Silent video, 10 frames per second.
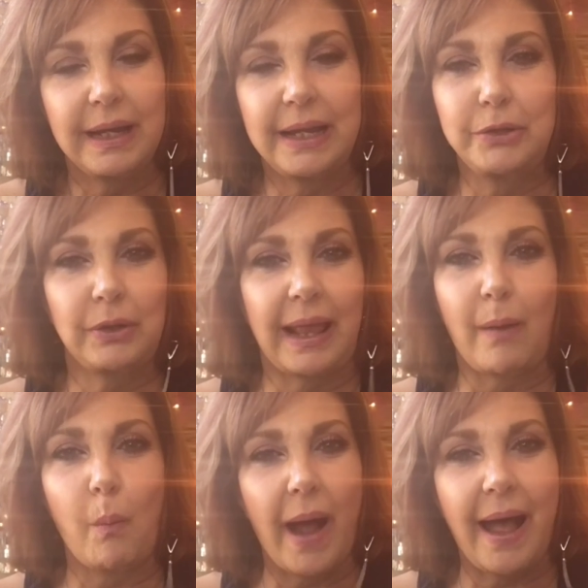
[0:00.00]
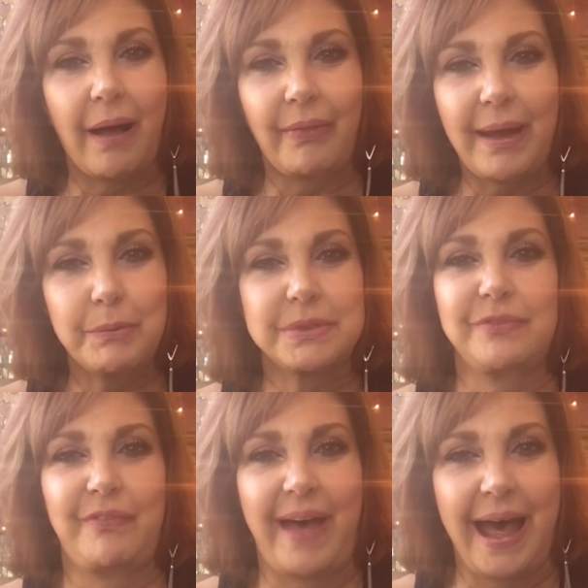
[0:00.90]
and you're like, wow, that was
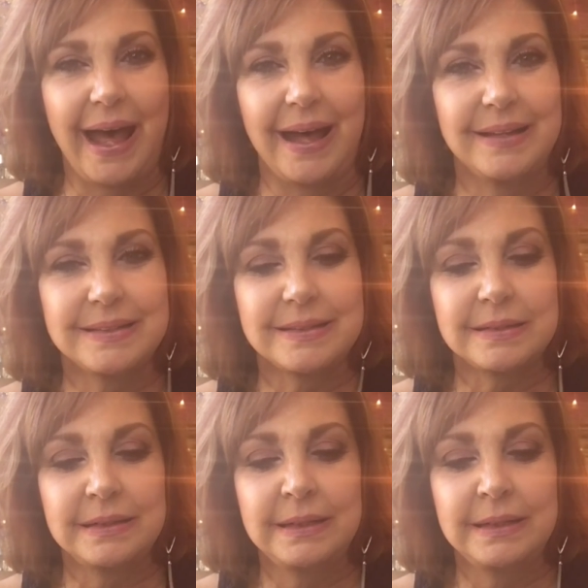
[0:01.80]
fast.